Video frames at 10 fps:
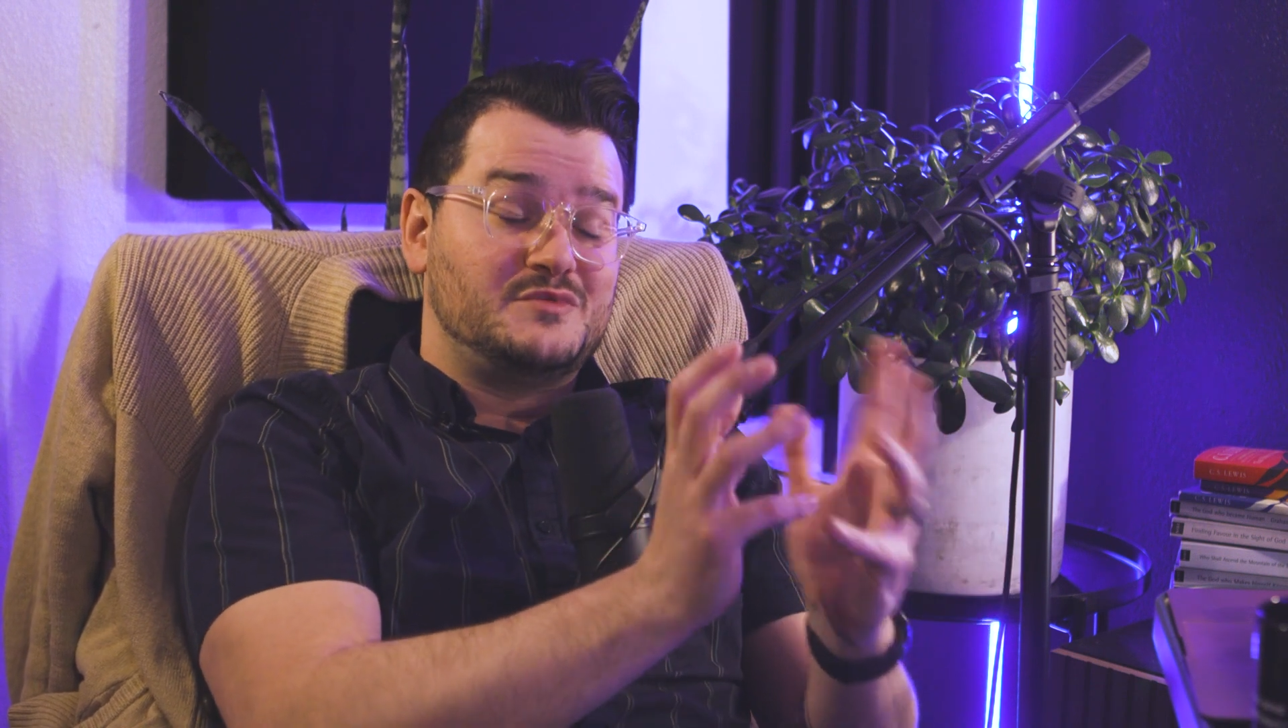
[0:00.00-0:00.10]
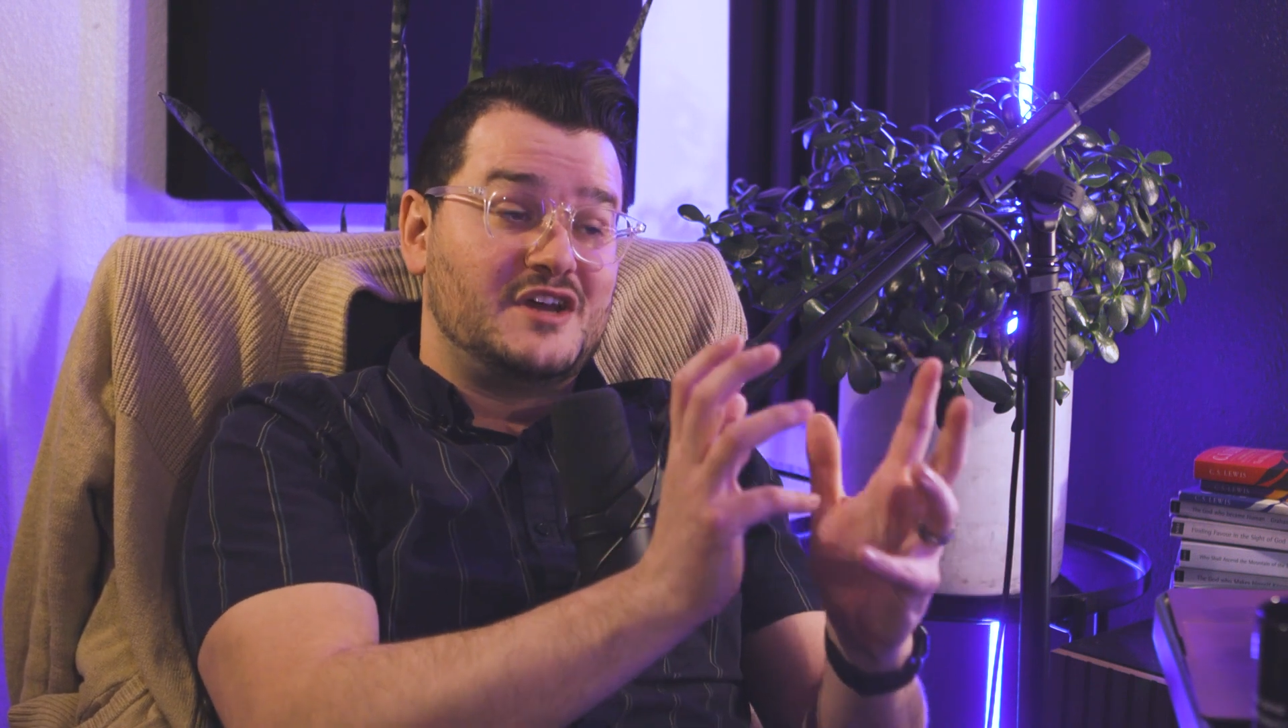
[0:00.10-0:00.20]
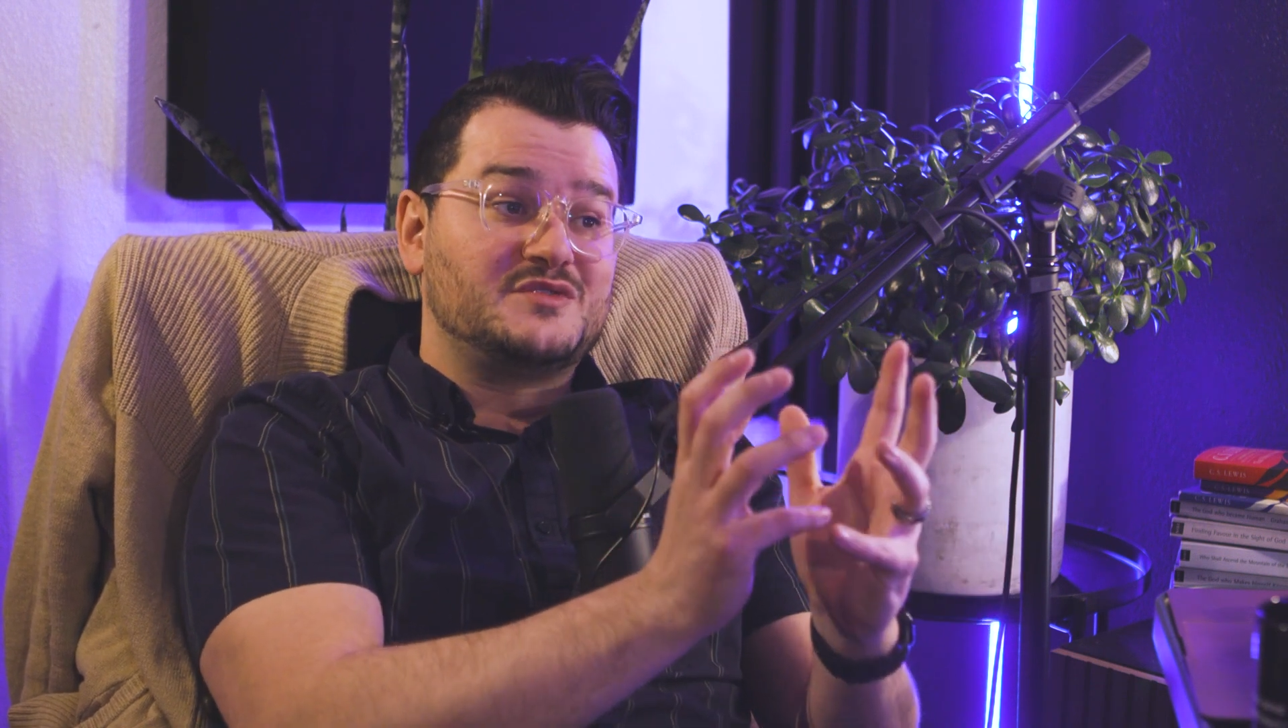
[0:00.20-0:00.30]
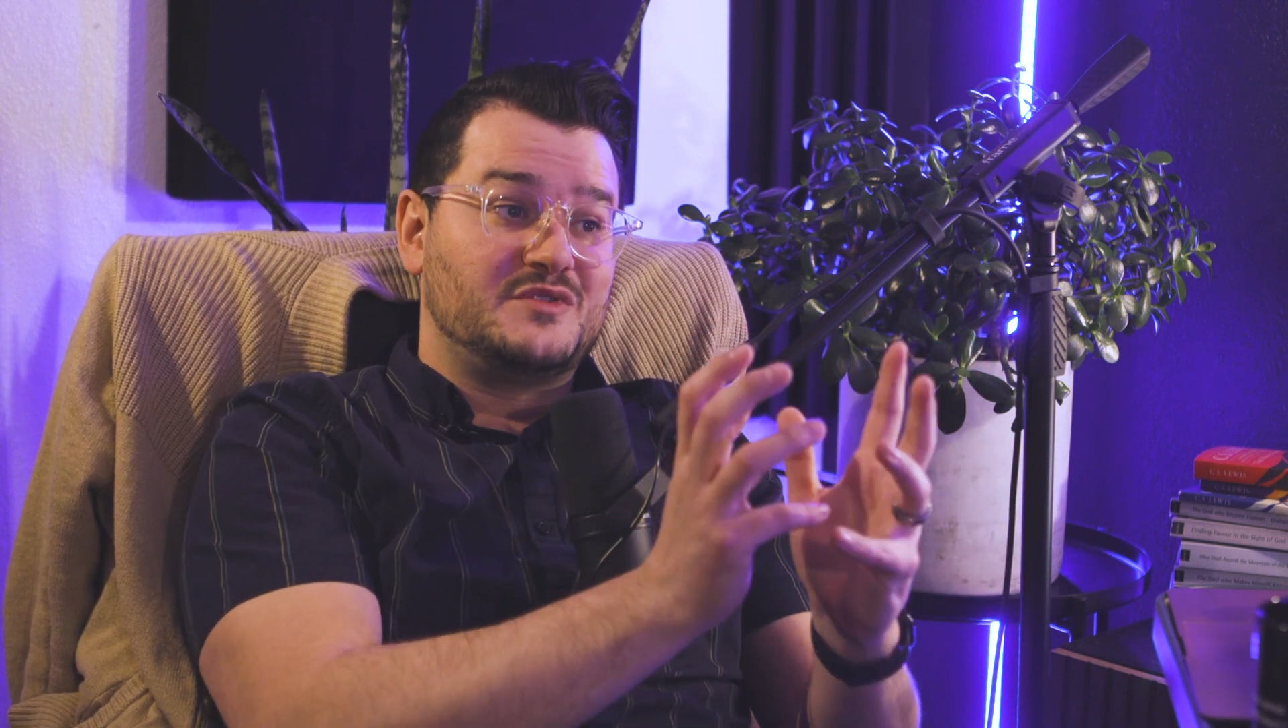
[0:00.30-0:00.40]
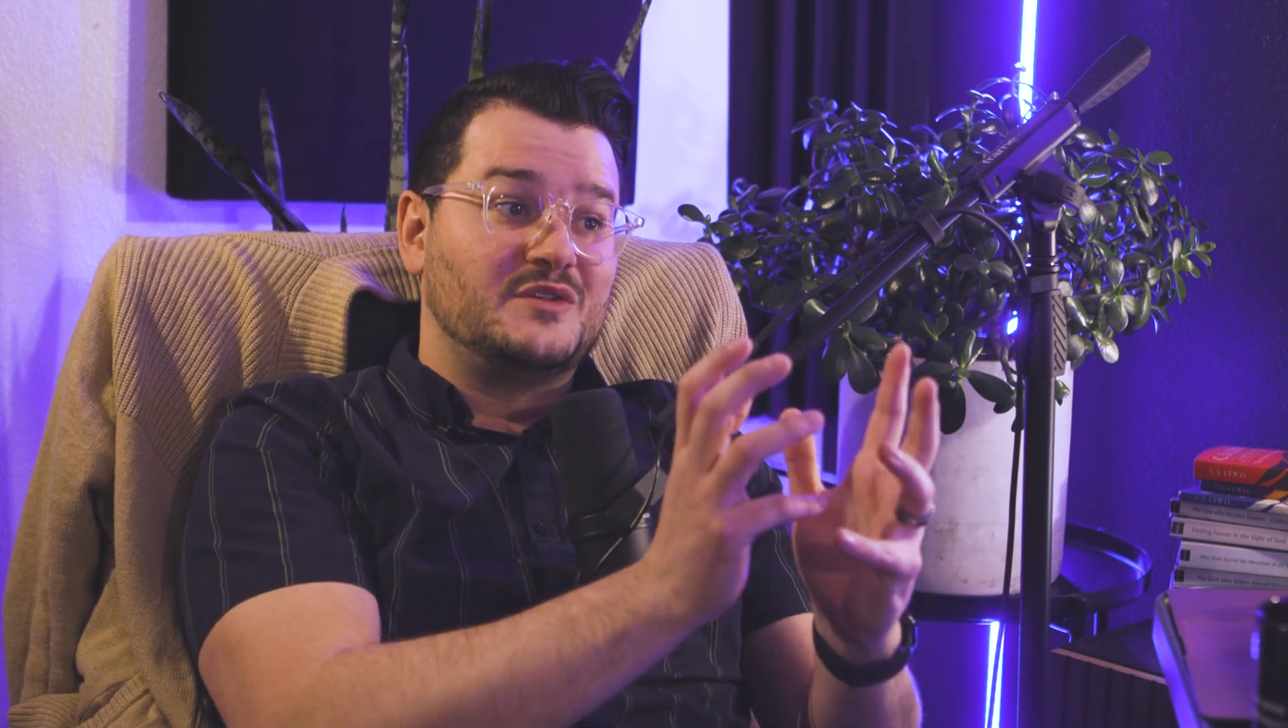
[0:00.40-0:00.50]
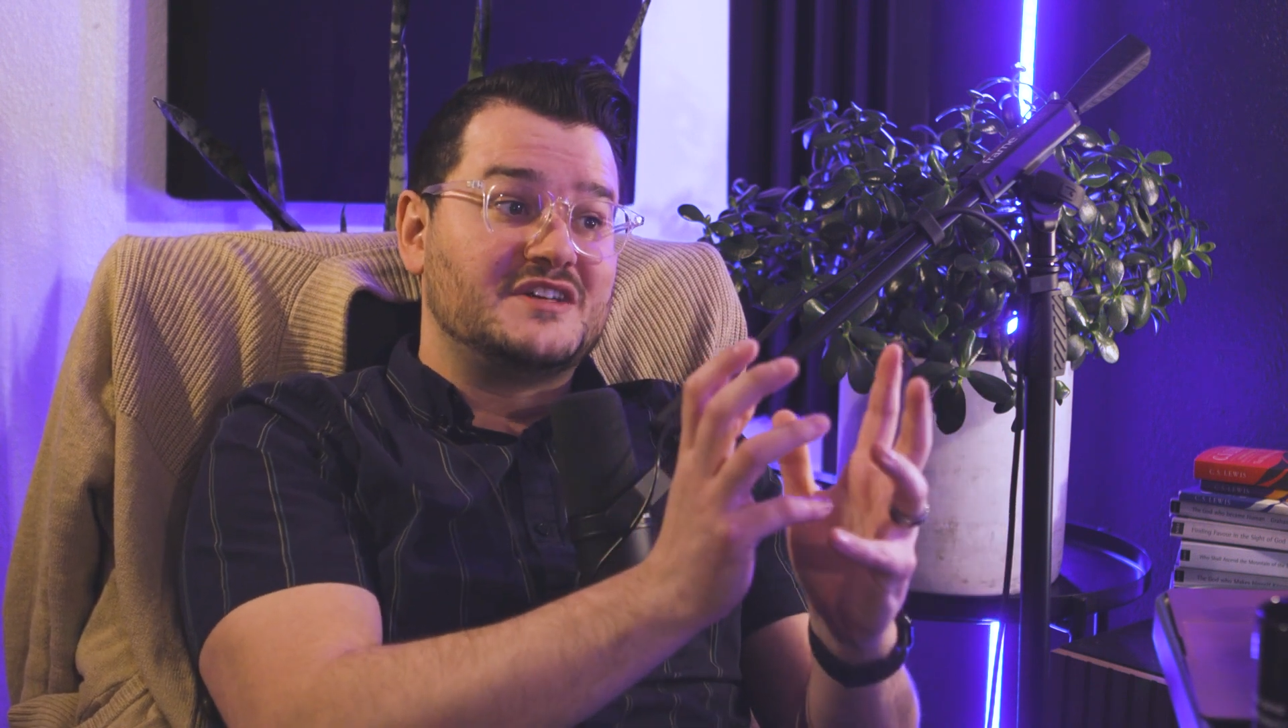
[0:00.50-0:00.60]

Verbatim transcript: changed with the Old